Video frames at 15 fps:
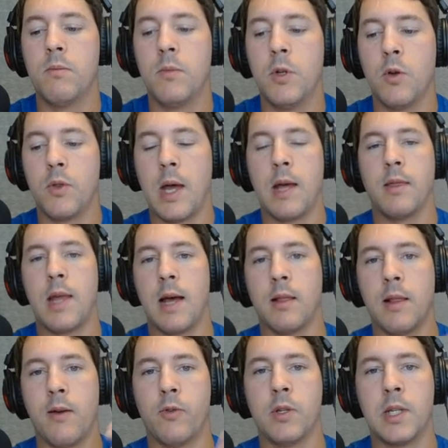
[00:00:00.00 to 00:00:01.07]
You know, that
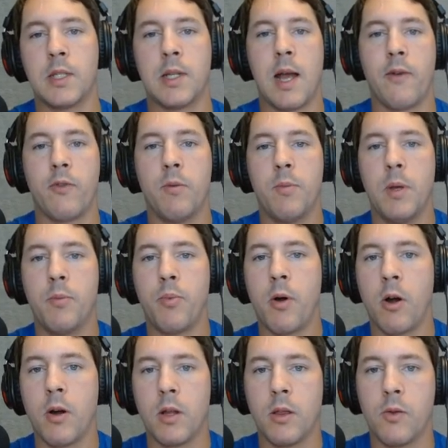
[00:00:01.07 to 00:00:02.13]
level, it doesn't have to be
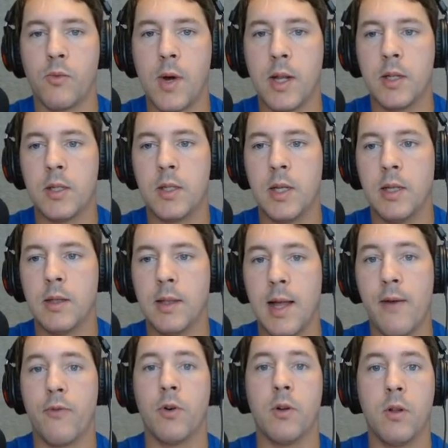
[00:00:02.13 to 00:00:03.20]
parting the Red Sea
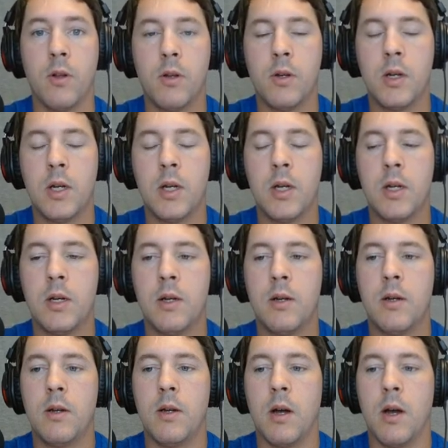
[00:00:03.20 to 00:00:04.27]
level
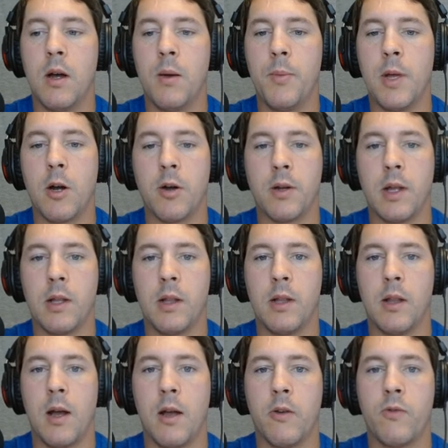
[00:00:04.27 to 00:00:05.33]
in our daily
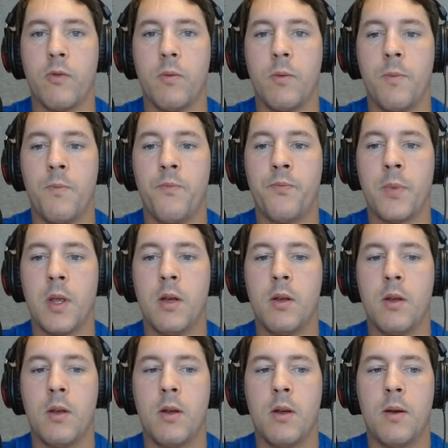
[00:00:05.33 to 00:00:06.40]
life,
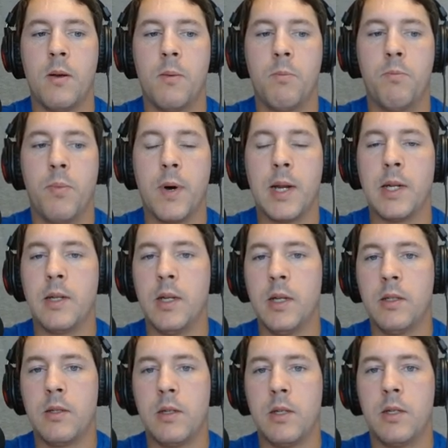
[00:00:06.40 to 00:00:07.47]
but it
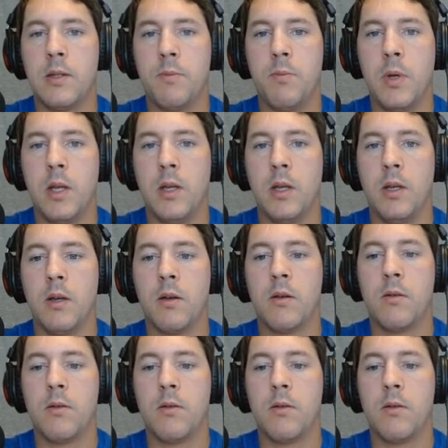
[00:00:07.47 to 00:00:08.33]
does need to be